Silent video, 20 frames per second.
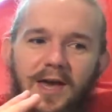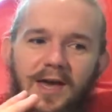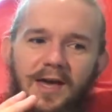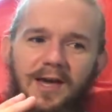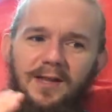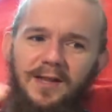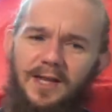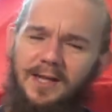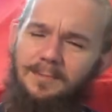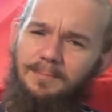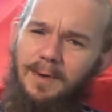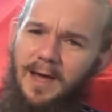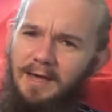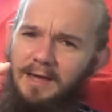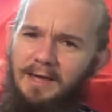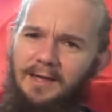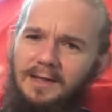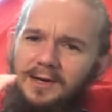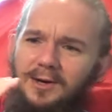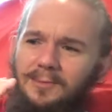in
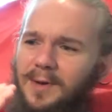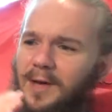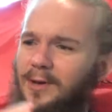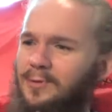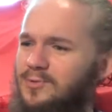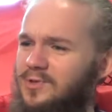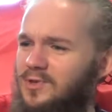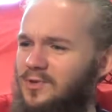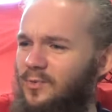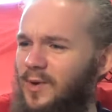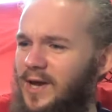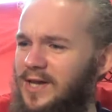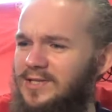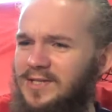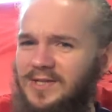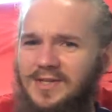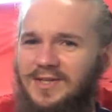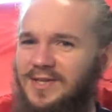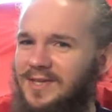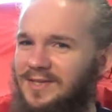Clydebank, a little bit out to the west
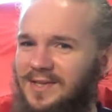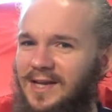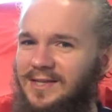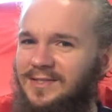of the city.